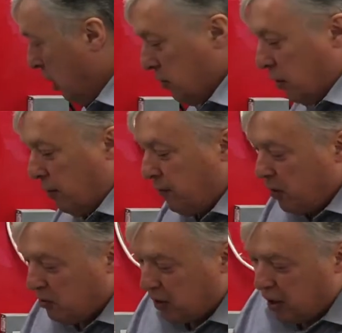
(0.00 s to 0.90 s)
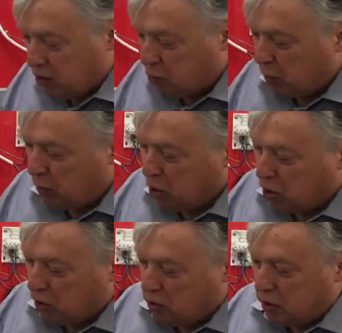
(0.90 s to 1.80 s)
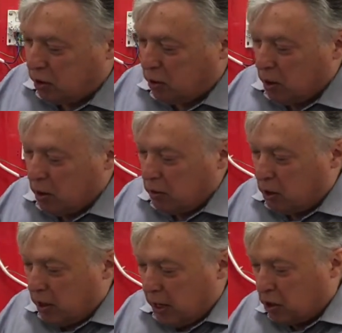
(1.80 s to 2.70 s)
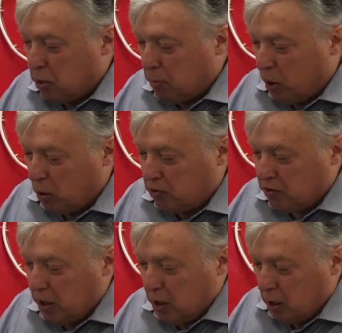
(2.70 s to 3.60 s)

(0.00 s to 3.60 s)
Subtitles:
So at first glance, we'll look at the connector blocks.